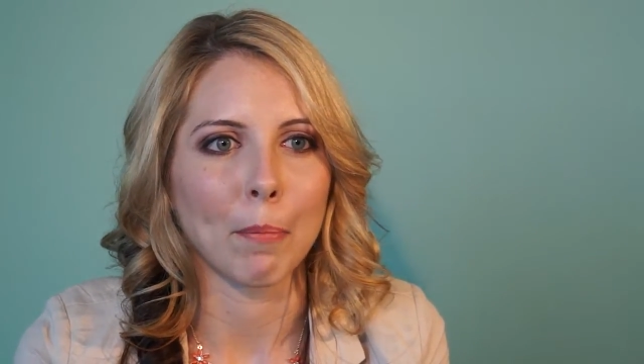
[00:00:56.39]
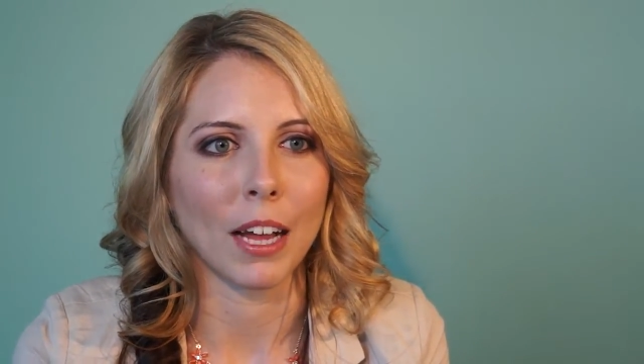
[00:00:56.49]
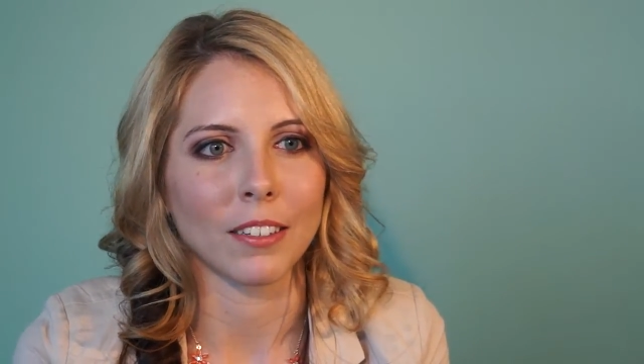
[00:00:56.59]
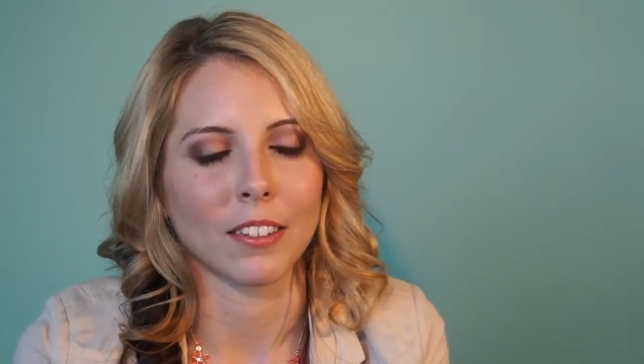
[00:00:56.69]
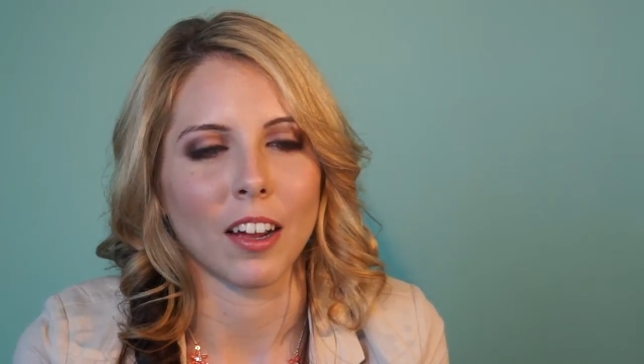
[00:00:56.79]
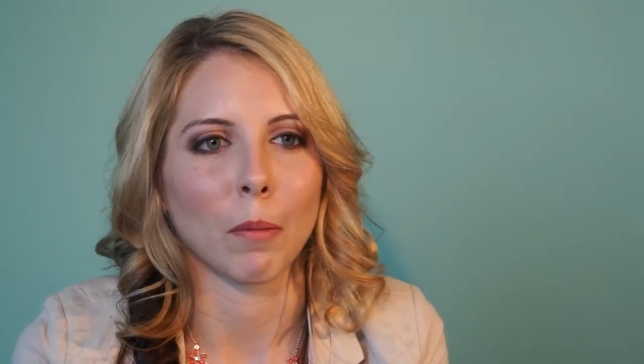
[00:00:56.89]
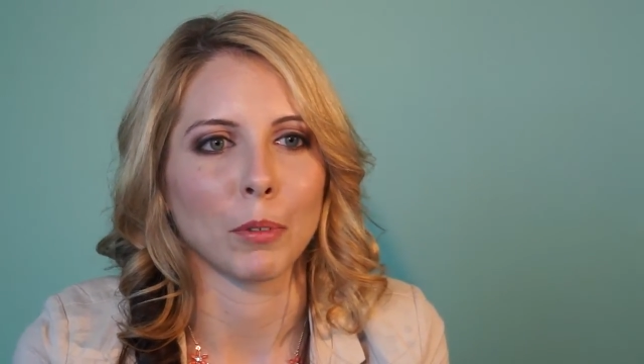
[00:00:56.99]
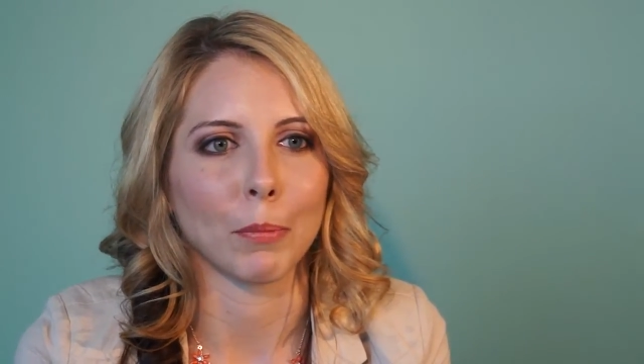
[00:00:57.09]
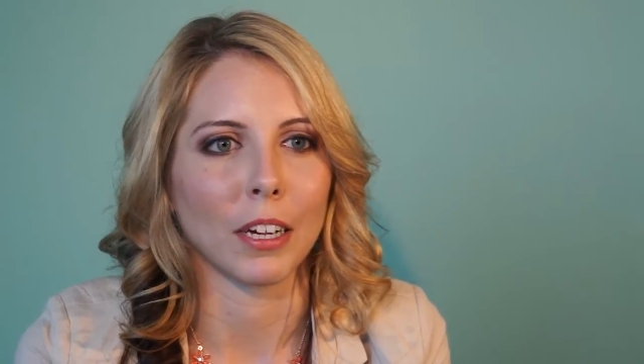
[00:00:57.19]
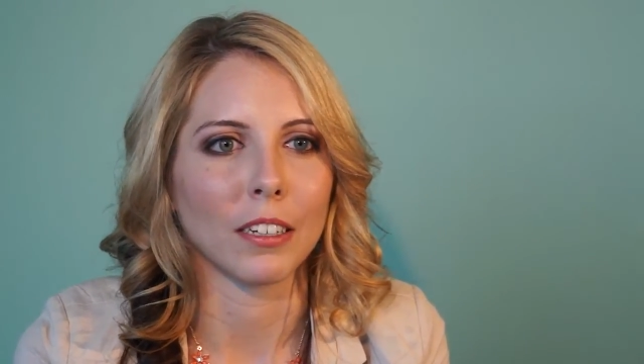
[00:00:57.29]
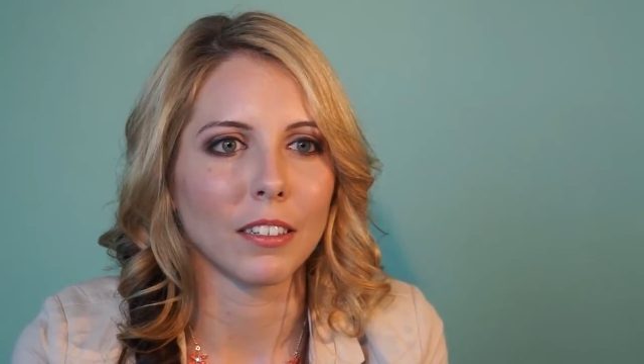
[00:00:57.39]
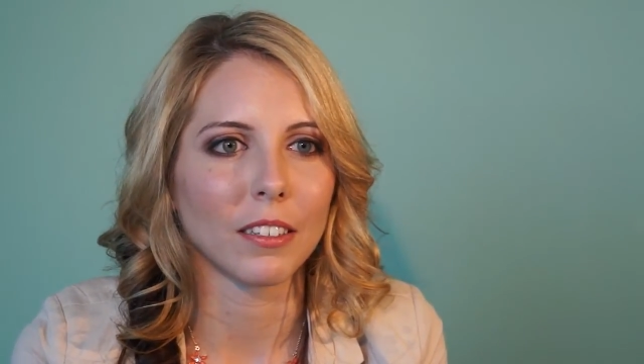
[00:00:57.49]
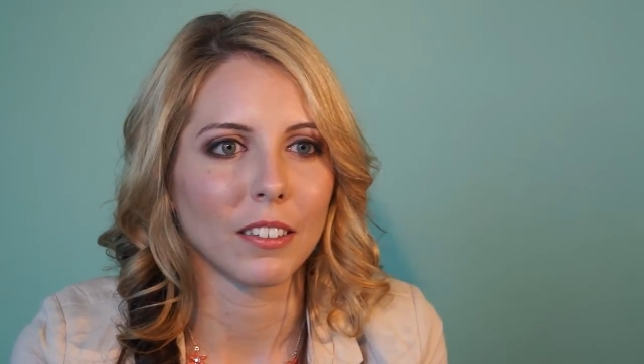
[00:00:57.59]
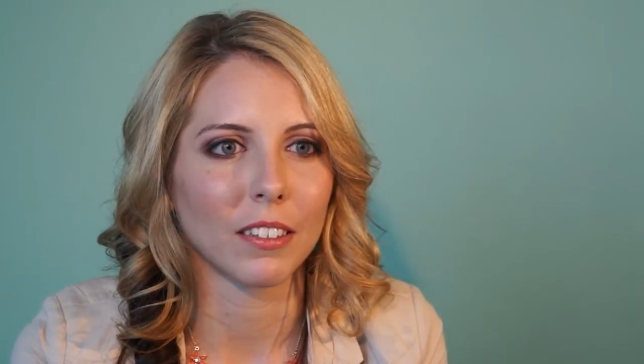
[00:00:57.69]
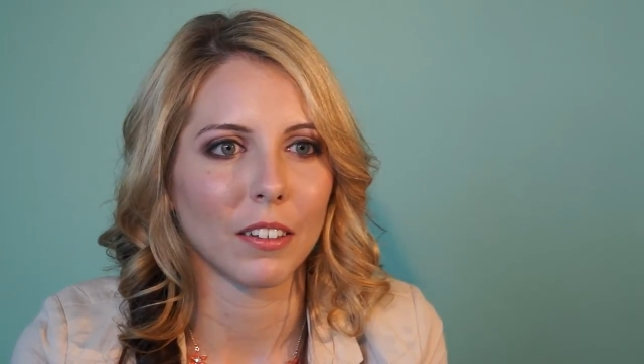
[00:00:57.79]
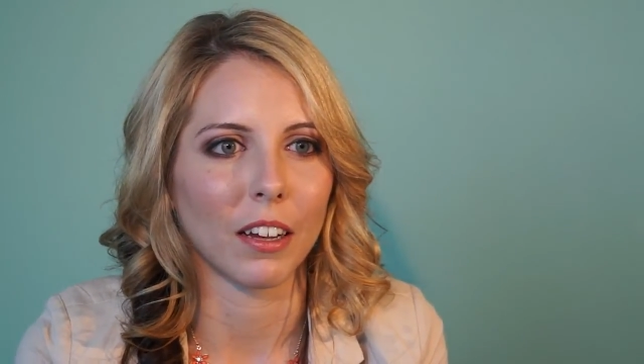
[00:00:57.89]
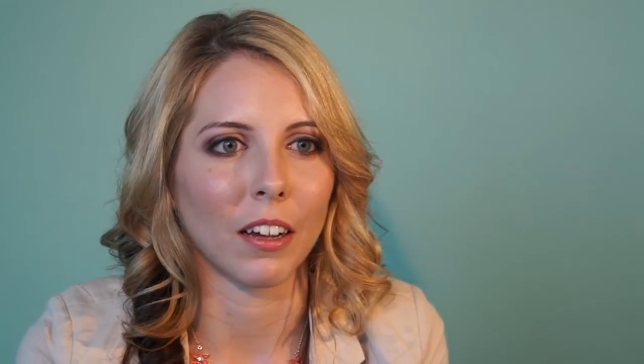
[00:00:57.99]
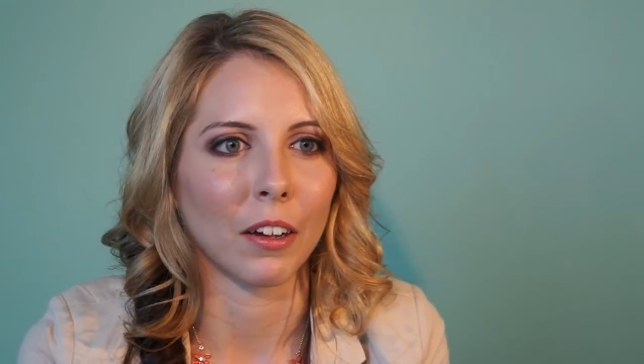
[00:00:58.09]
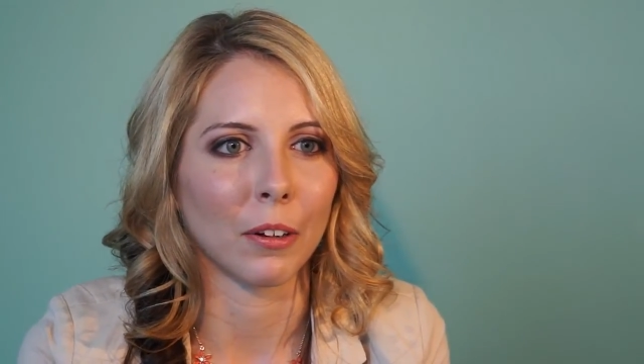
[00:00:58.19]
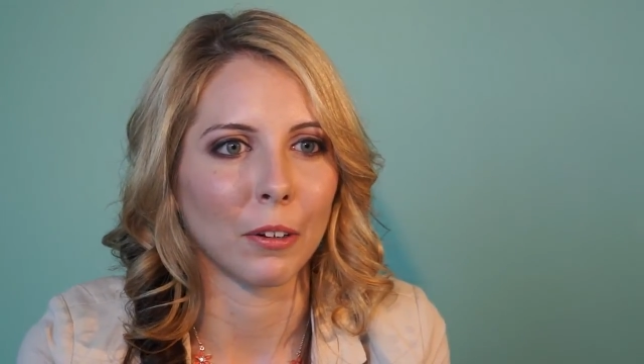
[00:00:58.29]
best to optimize
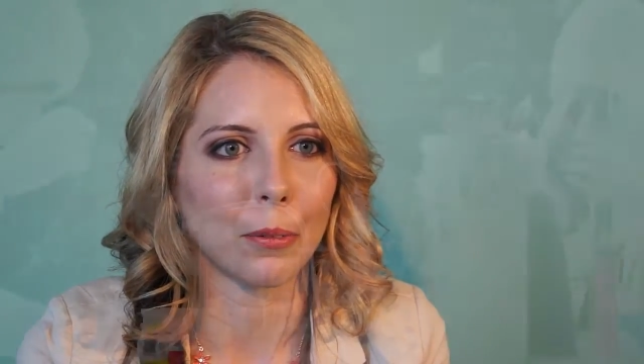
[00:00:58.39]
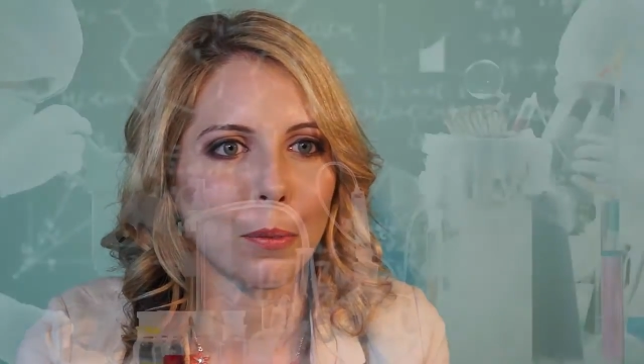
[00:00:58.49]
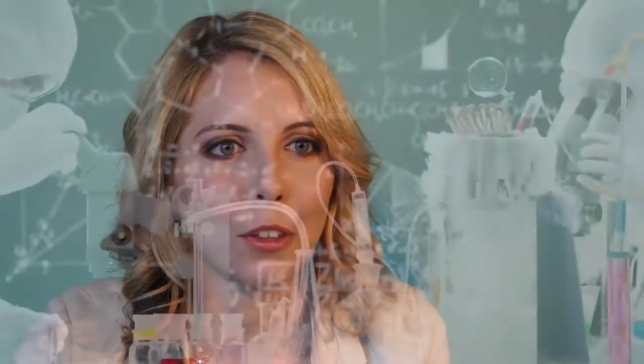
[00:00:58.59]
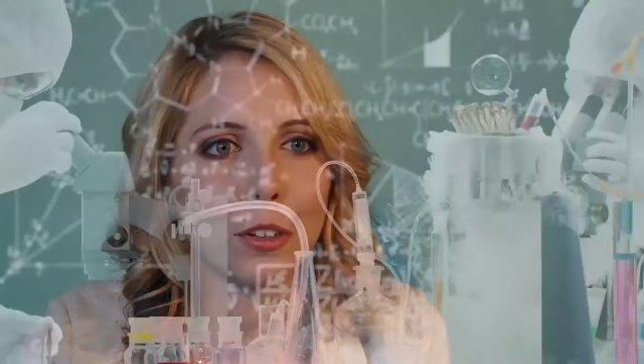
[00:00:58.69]
the